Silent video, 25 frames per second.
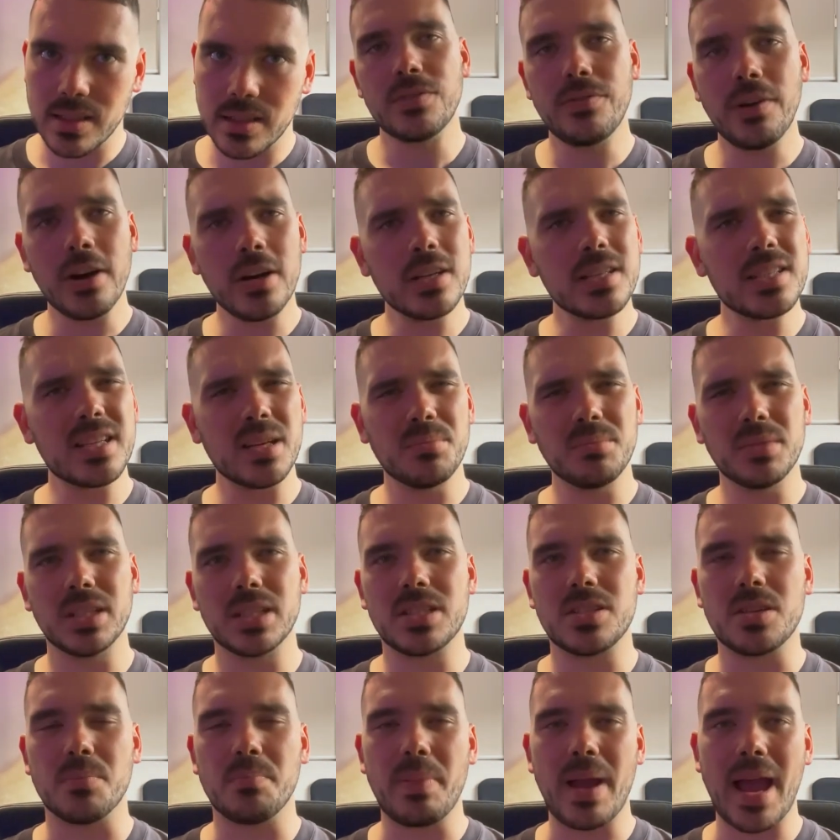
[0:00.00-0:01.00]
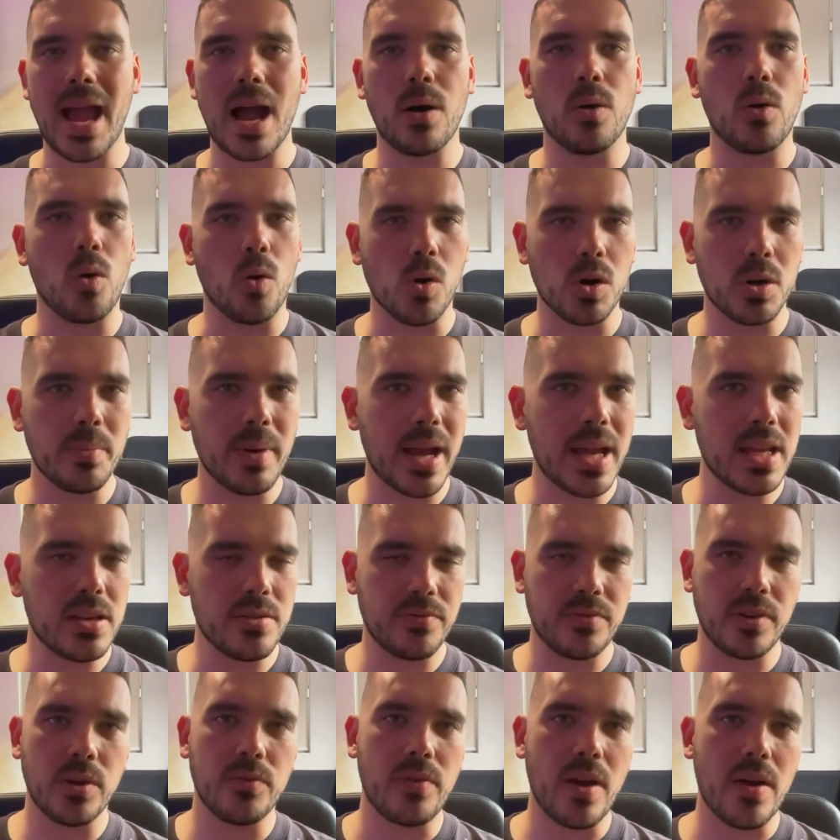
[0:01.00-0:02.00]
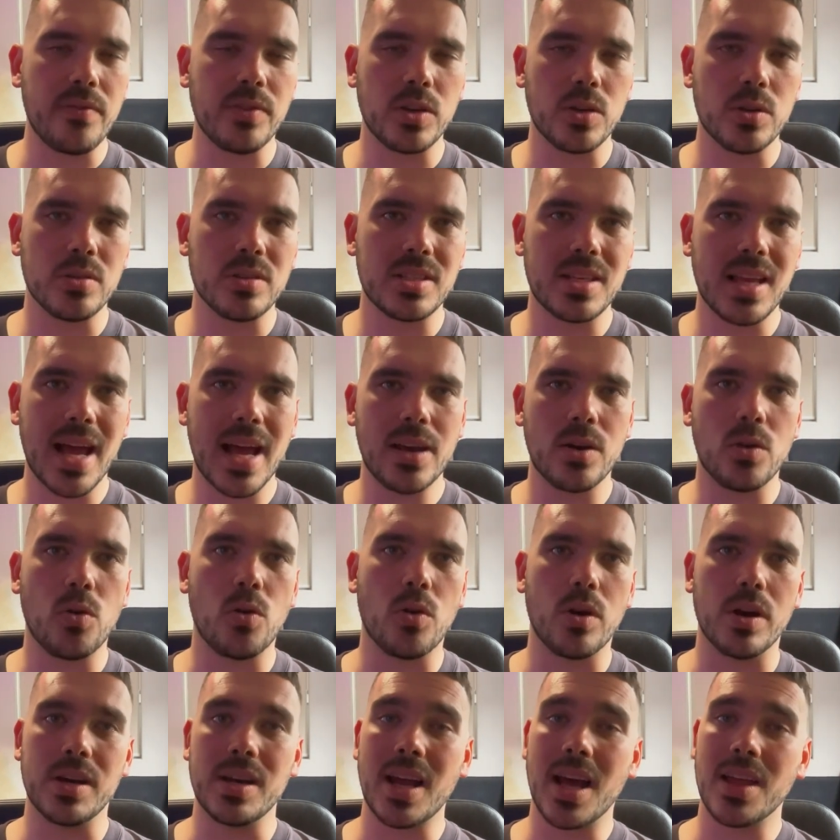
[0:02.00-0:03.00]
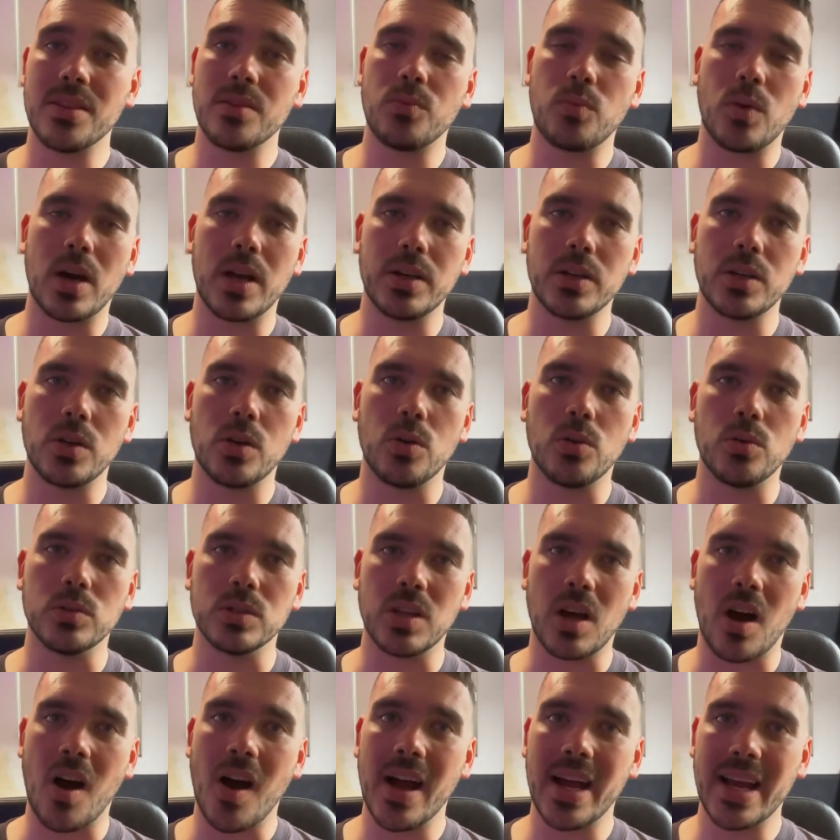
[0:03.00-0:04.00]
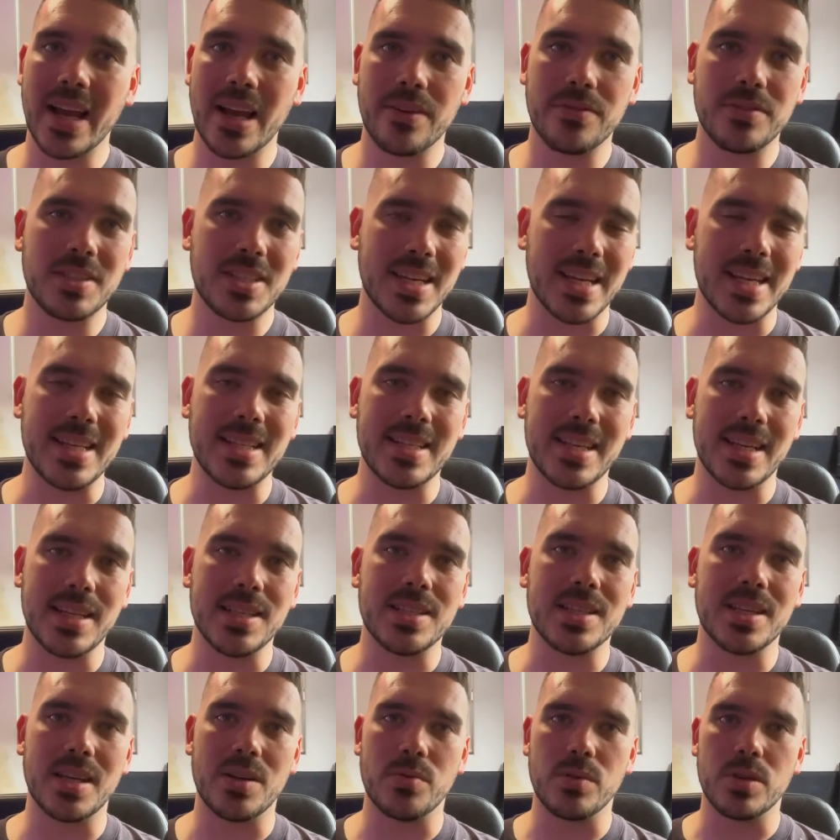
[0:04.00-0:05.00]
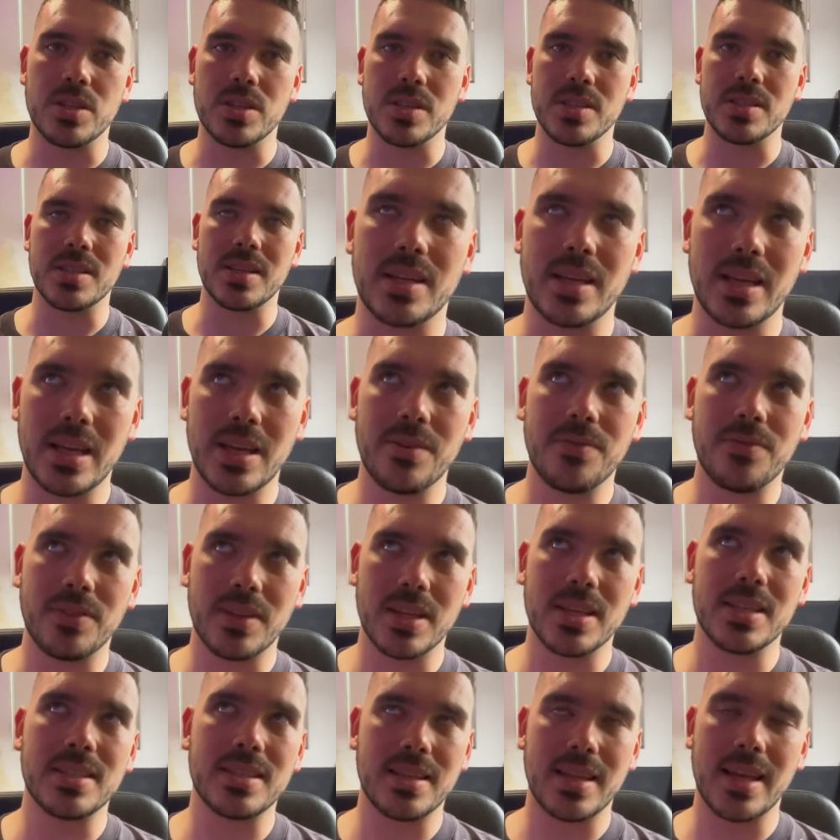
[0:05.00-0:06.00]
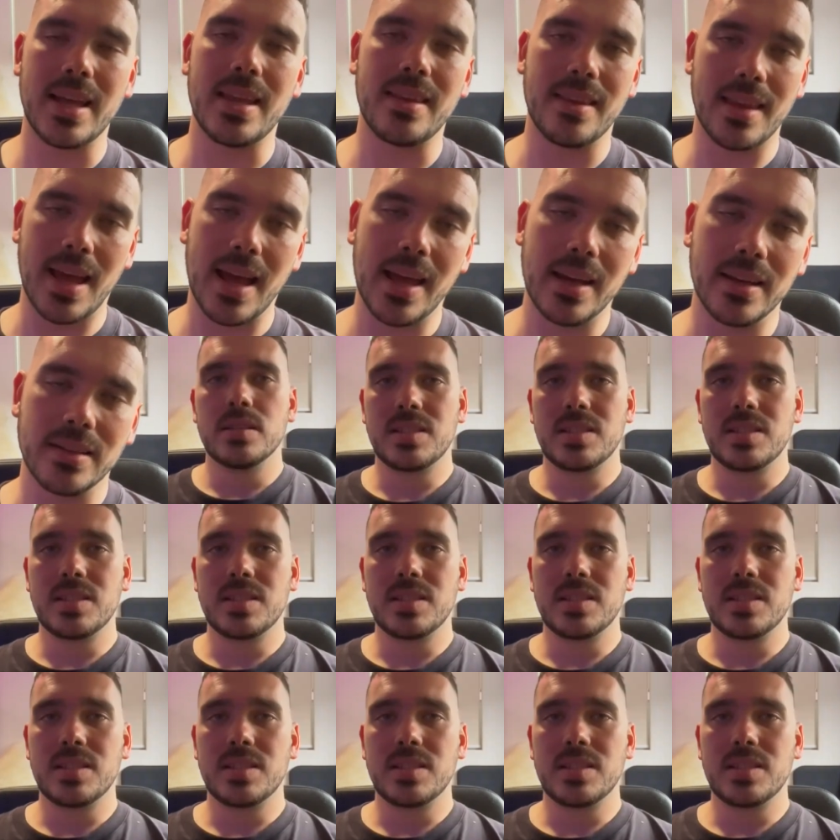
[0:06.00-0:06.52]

It's very similar to Power Automate if you've ever used that, or another one called IFTTT, which is if this, then that.